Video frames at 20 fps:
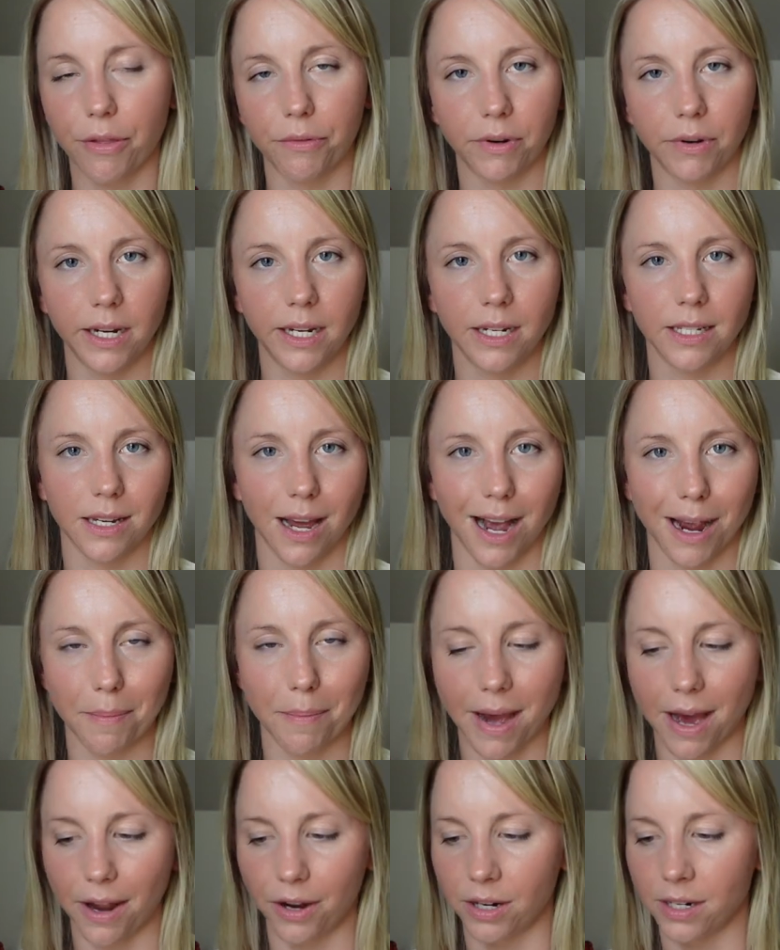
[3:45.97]
three sock
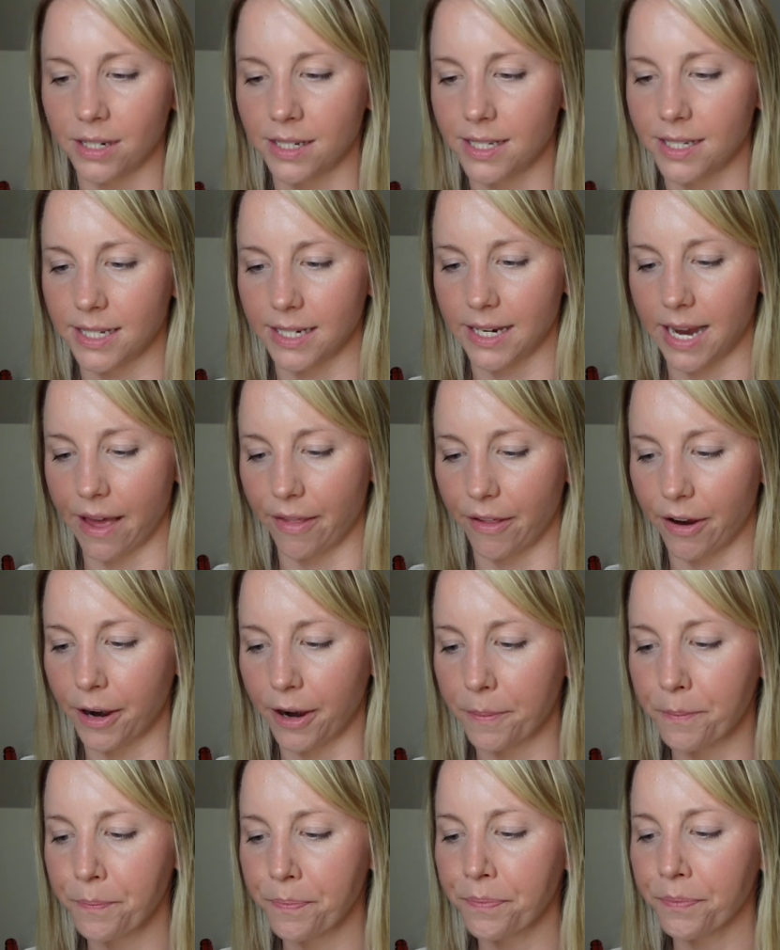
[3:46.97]
patterns
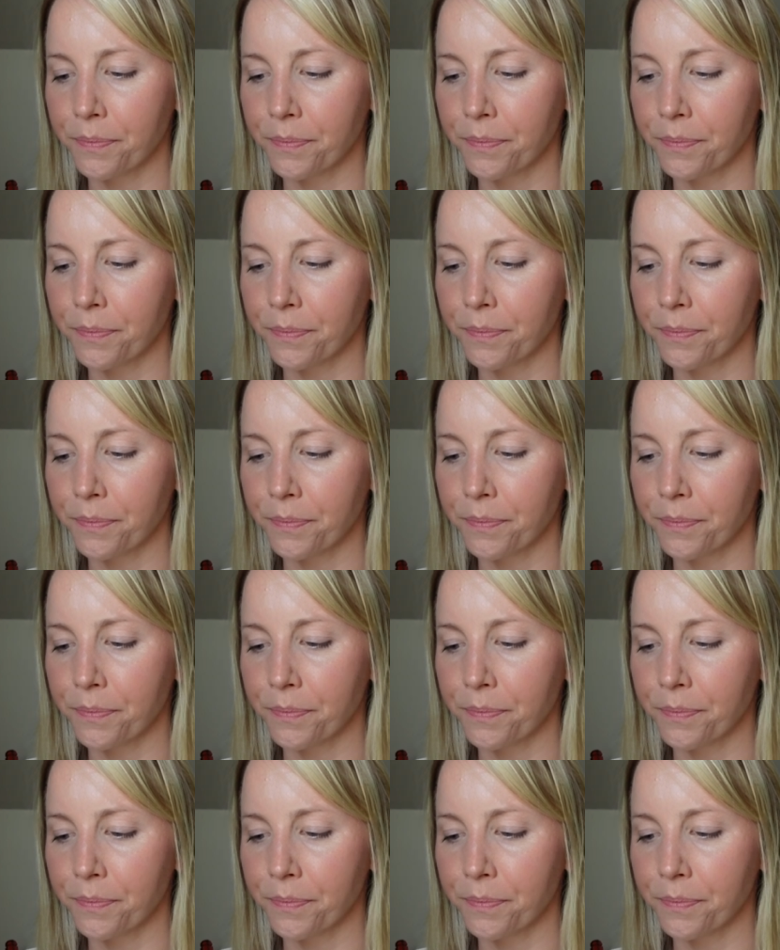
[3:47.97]
together